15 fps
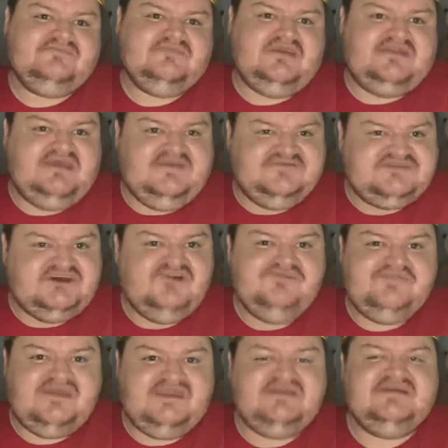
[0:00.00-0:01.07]
And they've told
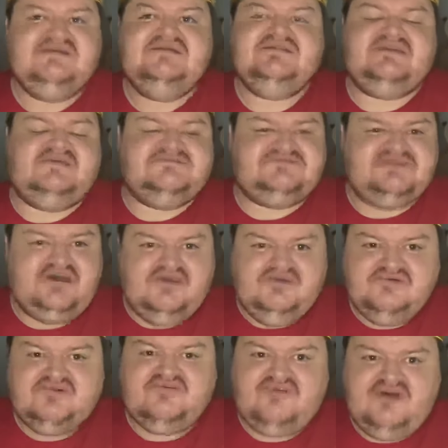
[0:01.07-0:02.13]
me there is
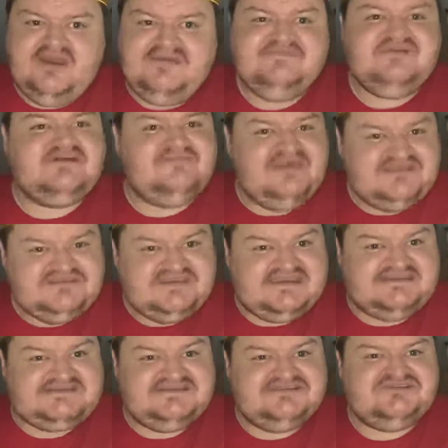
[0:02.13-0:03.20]
no crime
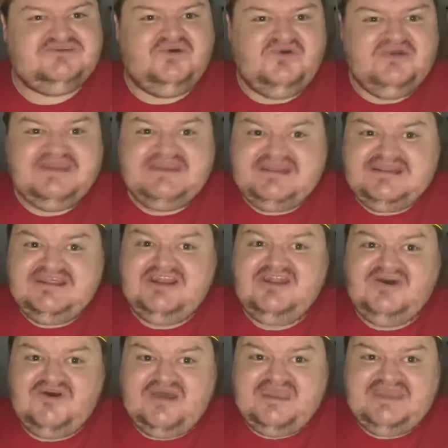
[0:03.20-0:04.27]
committed talking in a
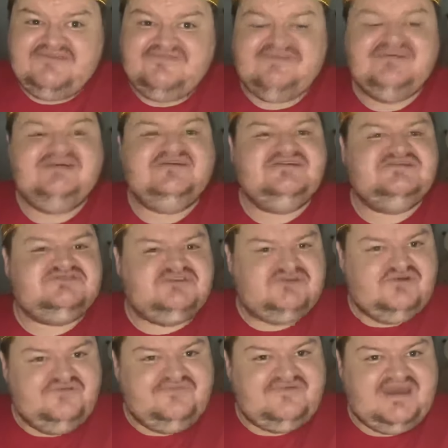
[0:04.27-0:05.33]
live to
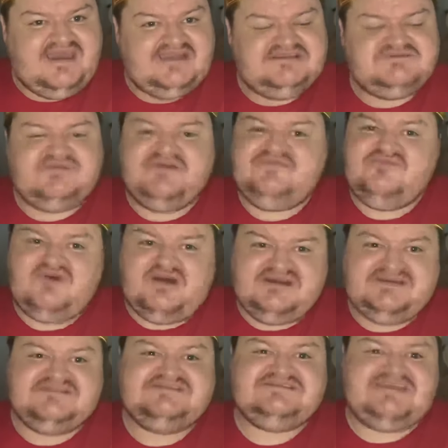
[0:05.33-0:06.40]
your fans where everyone
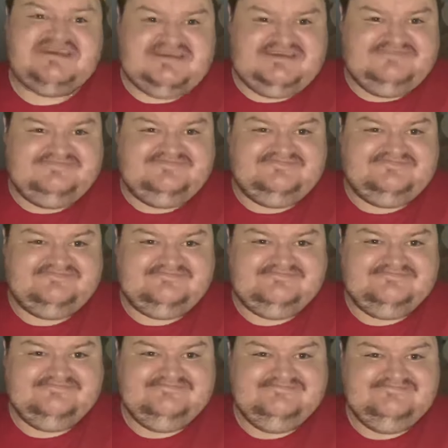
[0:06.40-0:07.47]
can see.
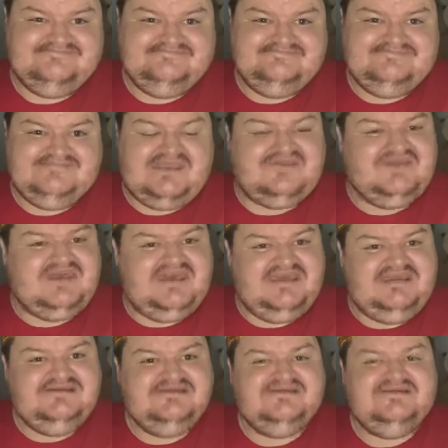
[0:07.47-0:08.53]

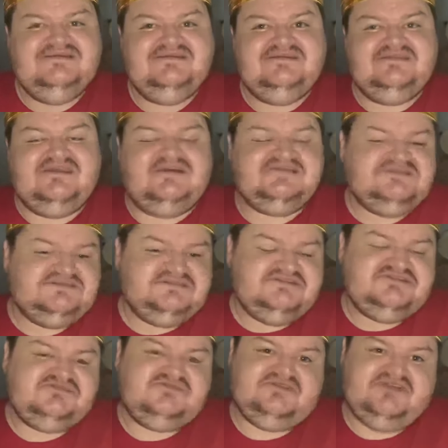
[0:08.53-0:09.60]
Okay? Now, as I said
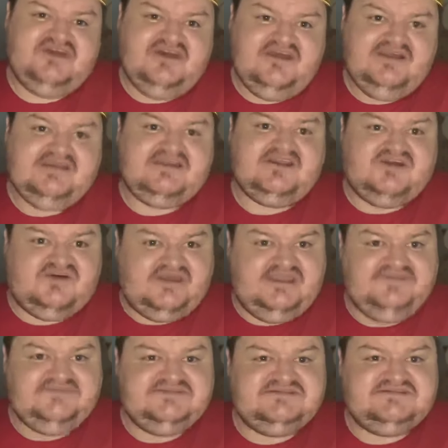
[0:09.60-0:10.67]
to you on the earlier
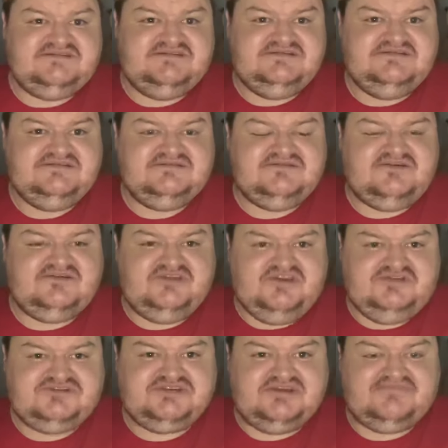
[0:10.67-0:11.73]
lives on
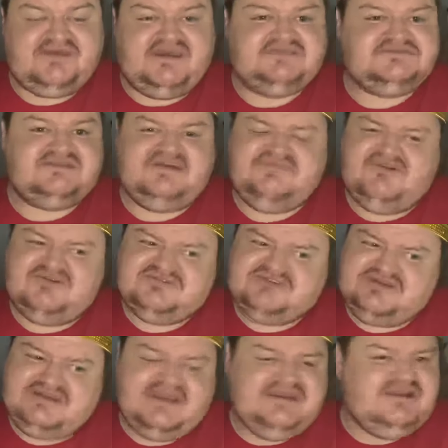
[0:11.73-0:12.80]
YouTube, that is because I'm not
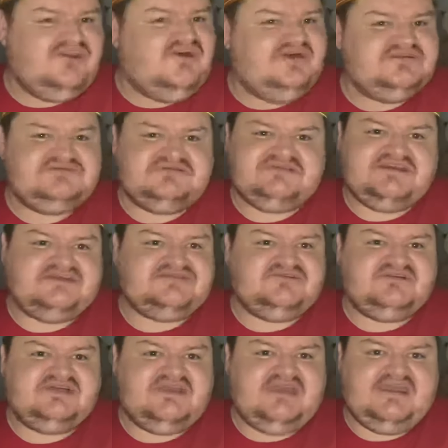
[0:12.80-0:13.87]
doing any lives on
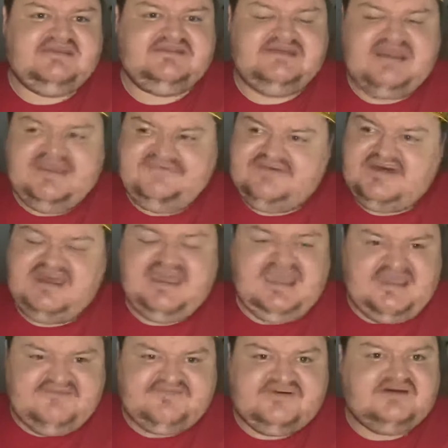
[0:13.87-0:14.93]
TikTok again. Never,
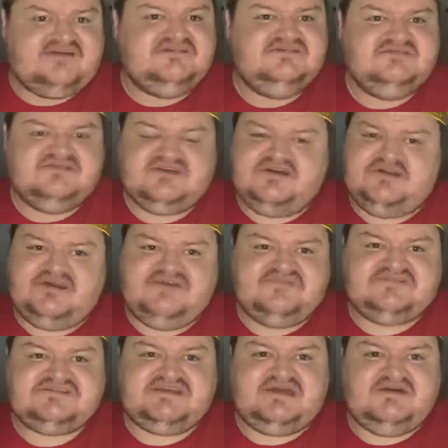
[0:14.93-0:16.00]
ever going over
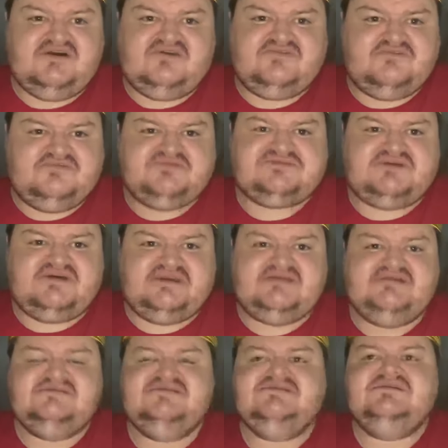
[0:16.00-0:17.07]
to that horrible site.
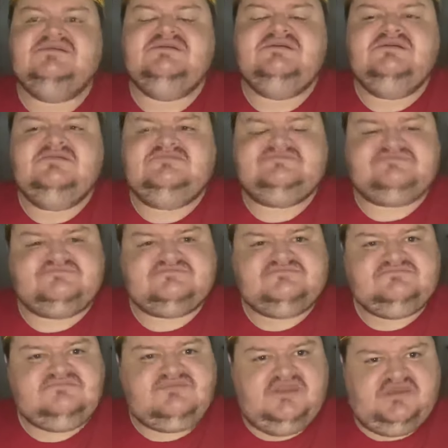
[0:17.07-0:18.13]

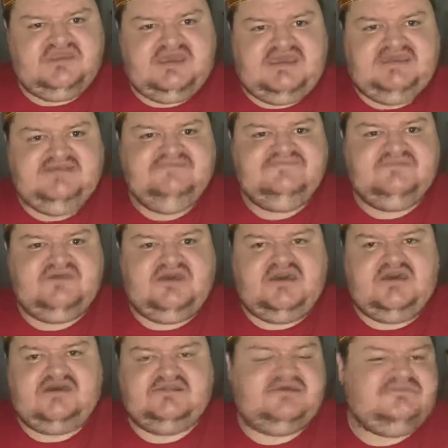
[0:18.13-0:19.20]
Okay,
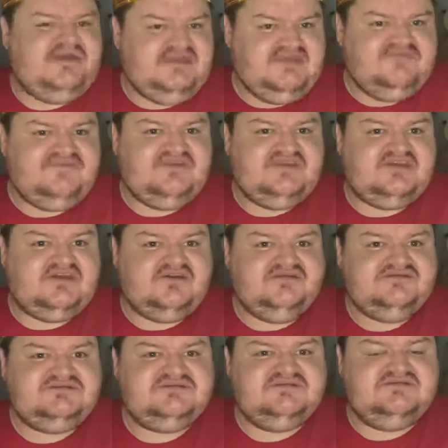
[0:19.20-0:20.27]
they may get
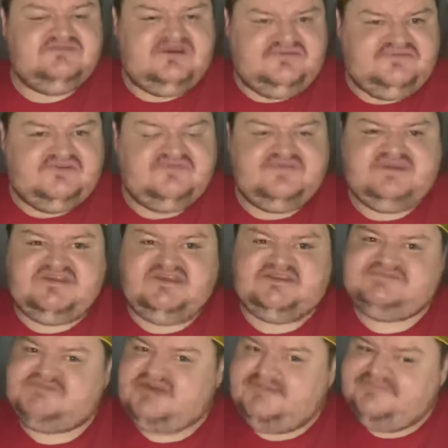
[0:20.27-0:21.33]
videos, like food
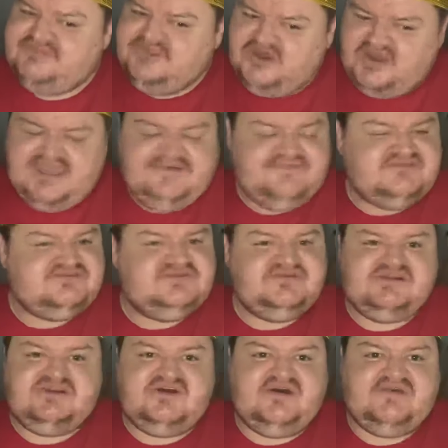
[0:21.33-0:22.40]
videos, but I'm not ever
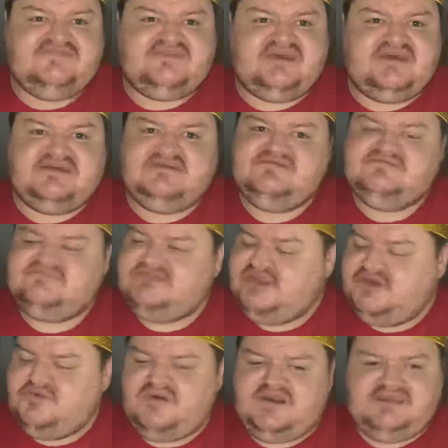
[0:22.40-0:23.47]
doing a live there.
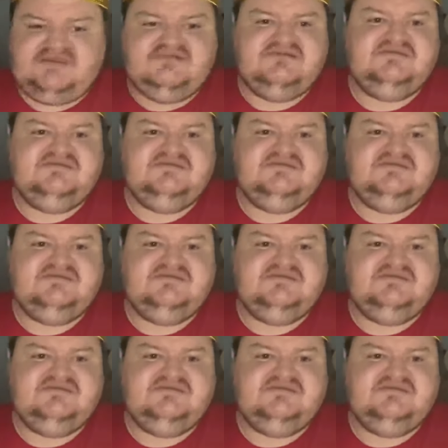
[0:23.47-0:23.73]
No way.